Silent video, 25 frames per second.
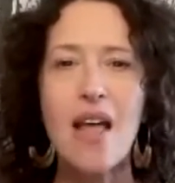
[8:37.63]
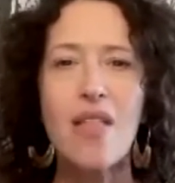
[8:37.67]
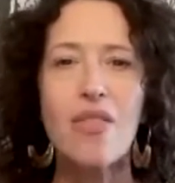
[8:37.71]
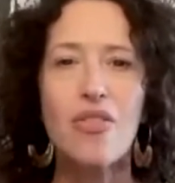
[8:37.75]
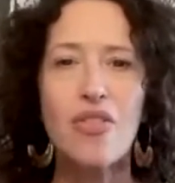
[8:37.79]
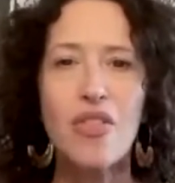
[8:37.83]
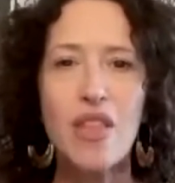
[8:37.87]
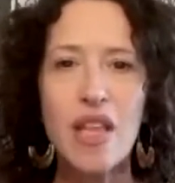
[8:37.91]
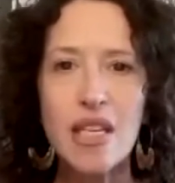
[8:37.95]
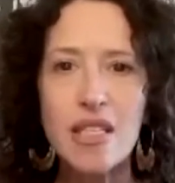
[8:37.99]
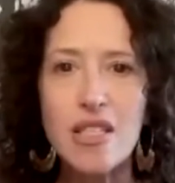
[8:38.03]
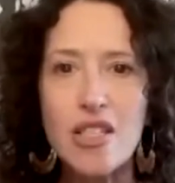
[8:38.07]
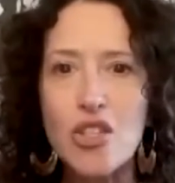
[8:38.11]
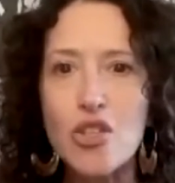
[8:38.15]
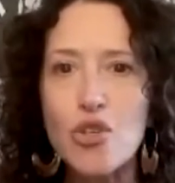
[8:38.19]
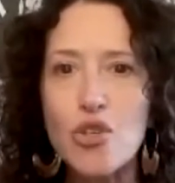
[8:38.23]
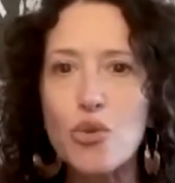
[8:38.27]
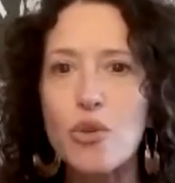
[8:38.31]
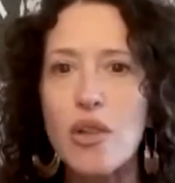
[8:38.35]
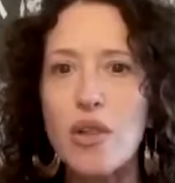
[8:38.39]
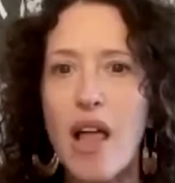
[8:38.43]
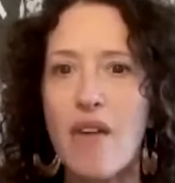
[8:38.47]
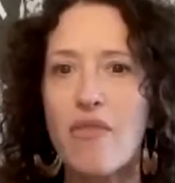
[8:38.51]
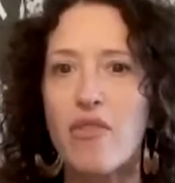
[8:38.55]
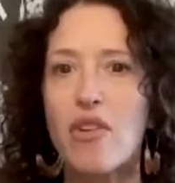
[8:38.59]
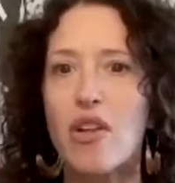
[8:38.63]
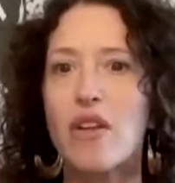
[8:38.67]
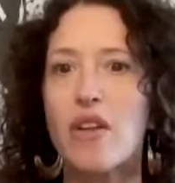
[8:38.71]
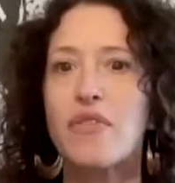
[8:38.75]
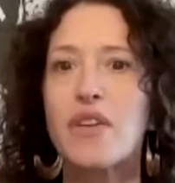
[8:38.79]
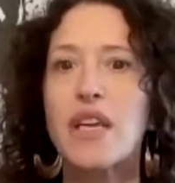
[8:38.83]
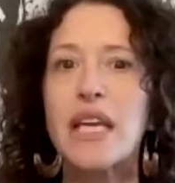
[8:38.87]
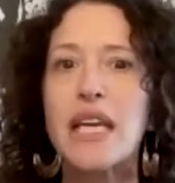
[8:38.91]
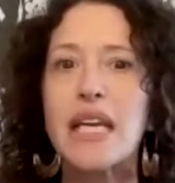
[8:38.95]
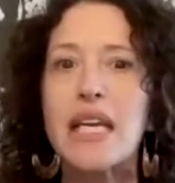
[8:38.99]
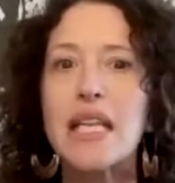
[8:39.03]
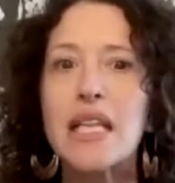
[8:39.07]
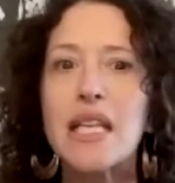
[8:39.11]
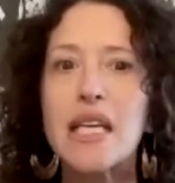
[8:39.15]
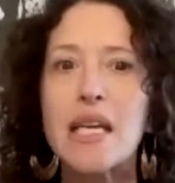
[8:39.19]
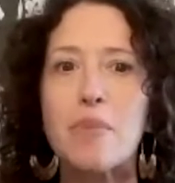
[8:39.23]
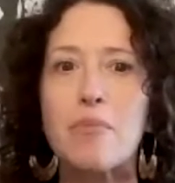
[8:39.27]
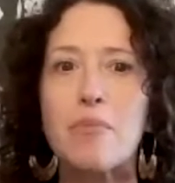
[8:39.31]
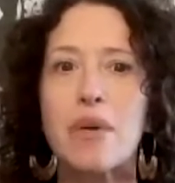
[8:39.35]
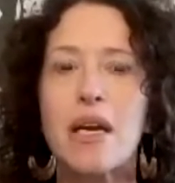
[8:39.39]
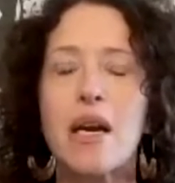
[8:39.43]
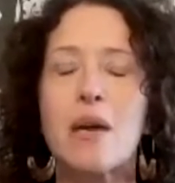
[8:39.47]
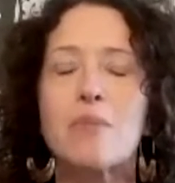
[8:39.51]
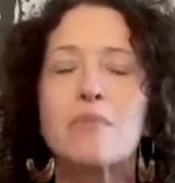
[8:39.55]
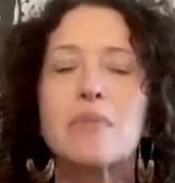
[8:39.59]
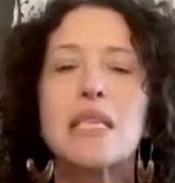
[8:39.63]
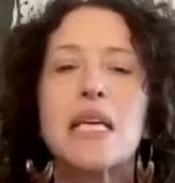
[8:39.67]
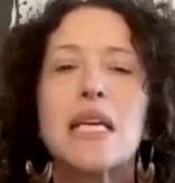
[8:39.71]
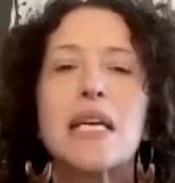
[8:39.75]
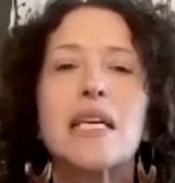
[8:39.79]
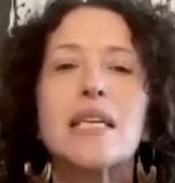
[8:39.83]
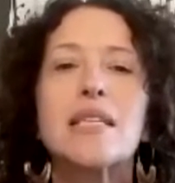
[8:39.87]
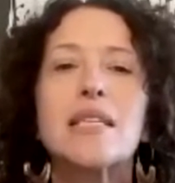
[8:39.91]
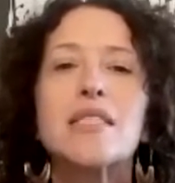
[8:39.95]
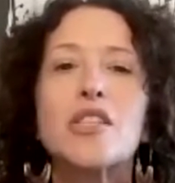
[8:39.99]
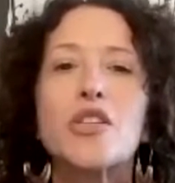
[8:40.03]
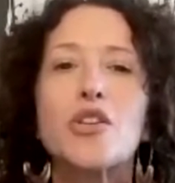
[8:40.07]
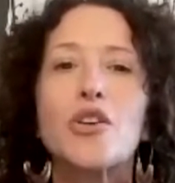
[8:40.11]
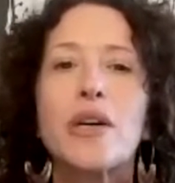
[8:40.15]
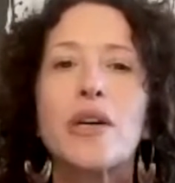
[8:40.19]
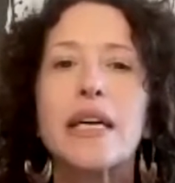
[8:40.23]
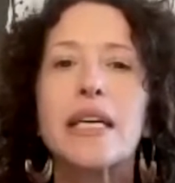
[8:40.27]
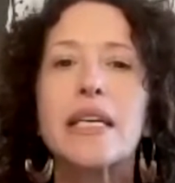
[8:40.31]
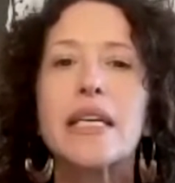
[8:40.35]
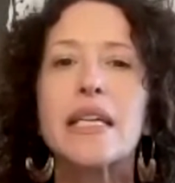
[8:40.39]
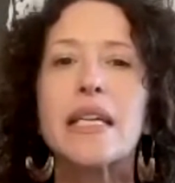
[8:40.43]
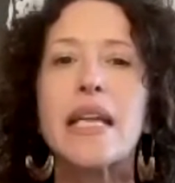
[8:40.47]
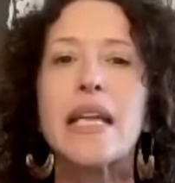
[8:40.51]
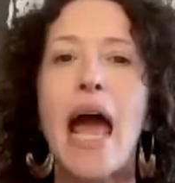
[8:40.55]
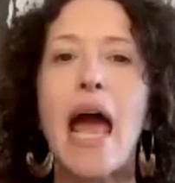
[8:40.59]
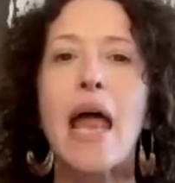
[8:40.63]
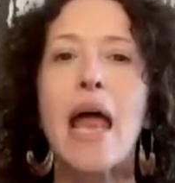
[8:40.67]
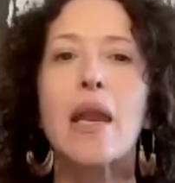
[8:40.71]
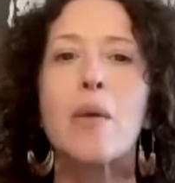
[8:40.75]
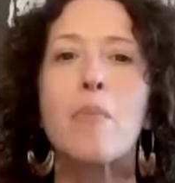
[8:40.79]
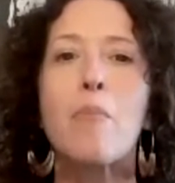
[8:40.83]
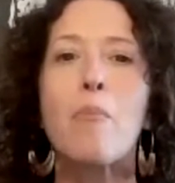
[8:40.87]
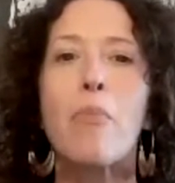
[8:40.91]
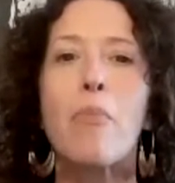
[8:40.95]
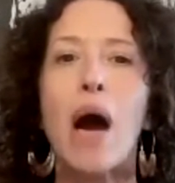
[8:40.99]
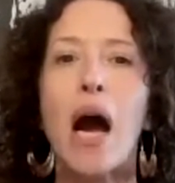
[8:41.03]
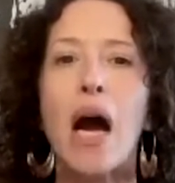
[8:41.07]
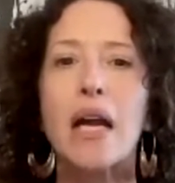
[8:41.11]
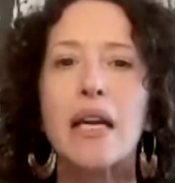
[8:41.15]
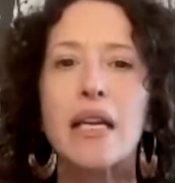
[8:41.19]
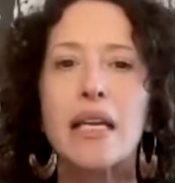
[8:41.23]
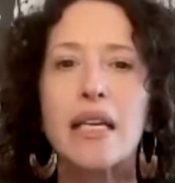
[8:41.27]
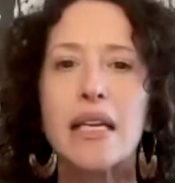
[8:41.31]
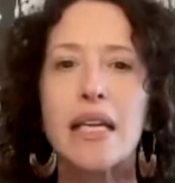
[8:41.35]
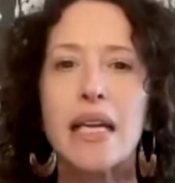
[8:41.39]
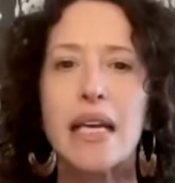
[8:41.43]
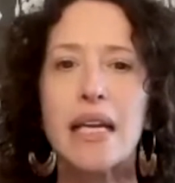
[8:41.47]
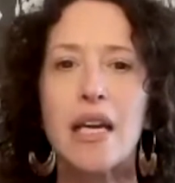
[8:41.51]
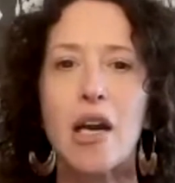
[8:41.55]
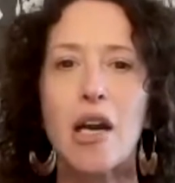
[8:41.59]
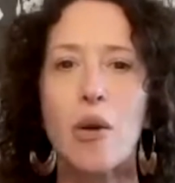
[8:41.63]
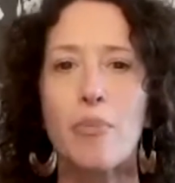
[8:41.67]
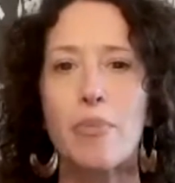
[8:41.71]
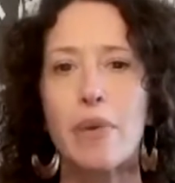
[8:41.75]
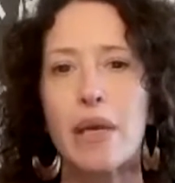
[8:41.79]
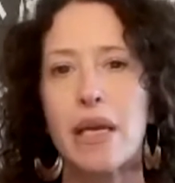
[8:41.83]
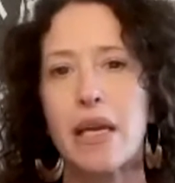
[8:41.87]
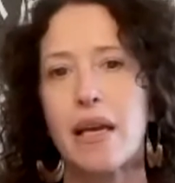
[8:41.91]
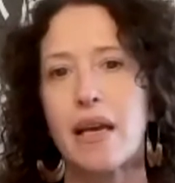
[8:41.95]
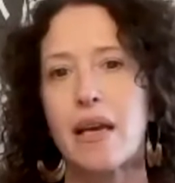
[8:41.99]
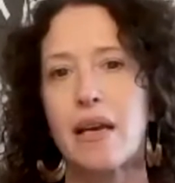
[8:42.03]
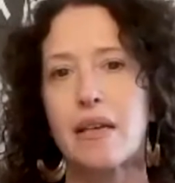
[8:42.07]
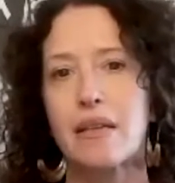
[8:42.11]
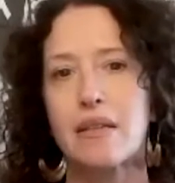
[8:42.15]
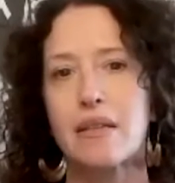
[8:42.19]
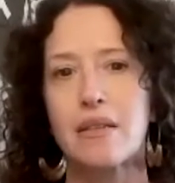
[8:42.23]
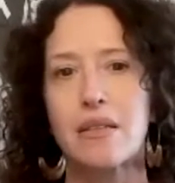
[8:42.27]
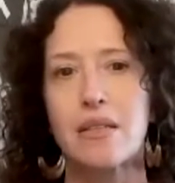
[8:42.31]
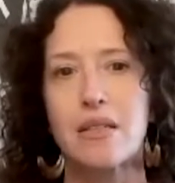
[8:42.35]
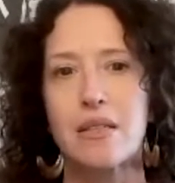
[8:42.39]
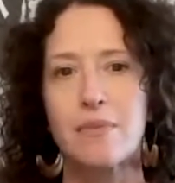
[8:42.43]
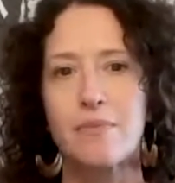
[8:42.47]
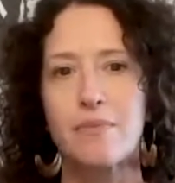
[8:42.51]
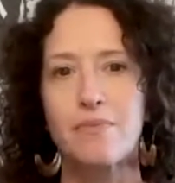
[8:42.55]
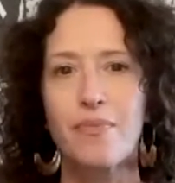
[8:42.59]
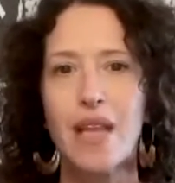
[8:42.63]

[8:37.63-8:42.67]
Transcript: This new level of healing becomes integrated and embodied in our beings.